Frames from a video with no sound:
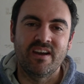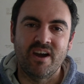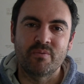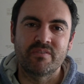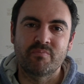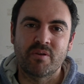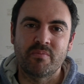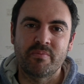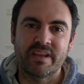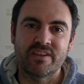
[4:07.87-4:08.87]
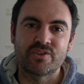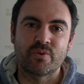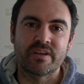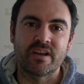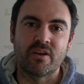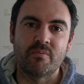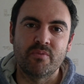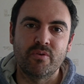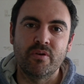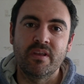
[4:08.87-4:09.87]
I would have probably enjoyed it a lot
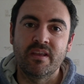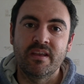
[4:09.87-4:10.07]
more.